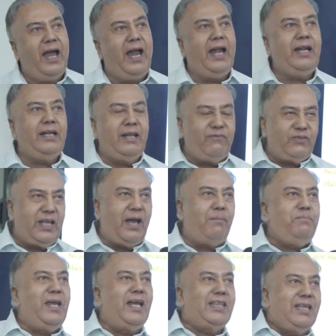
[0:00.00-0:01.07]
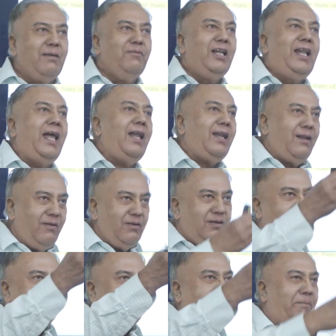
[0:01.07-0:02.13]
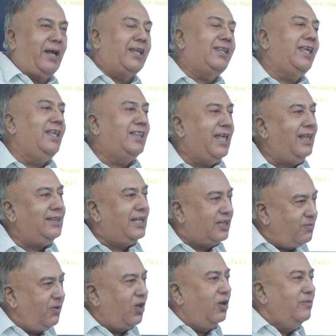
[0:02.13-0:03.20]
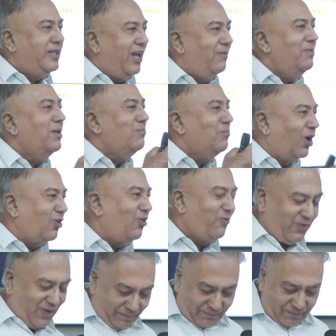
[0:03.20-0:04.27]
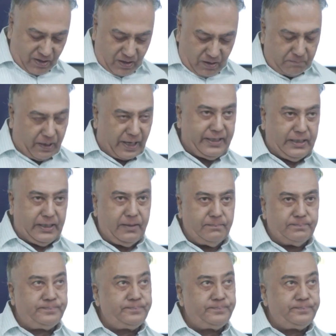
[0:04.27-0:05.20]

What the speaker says: And if they appear similar, Kipasky says that's because they have been borrowed from Panini.